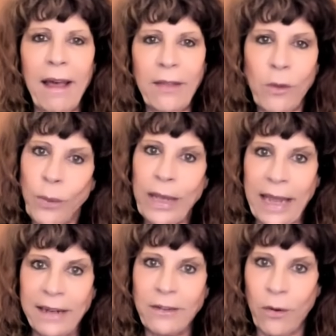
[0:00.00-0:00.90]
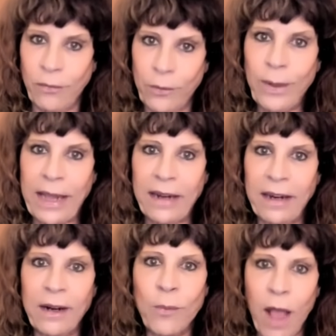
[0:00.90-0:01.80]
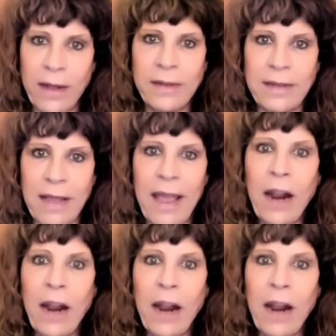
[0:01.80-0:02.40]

on the weekend, over the weekend, and Iran's uh,